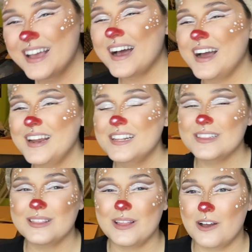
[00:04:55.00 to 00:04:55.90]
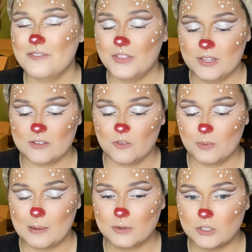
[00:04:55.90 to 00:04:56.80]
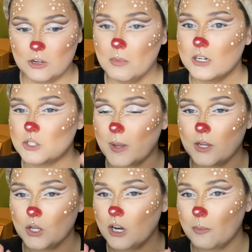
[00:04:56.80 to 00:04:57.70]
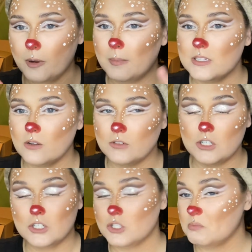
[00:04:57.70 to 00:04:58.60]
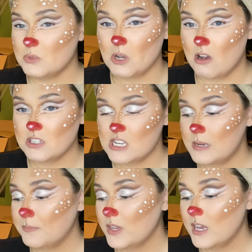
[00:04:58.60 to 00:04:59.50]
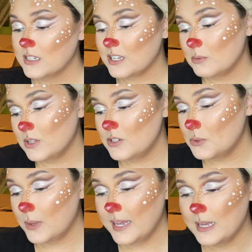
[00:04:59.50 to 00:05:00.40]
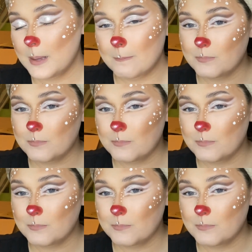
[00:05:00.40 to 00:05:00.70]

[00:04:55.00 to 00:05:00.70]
I love this e.l.f. primer so much, so I could not bring myself to just toss it, because I really do like it.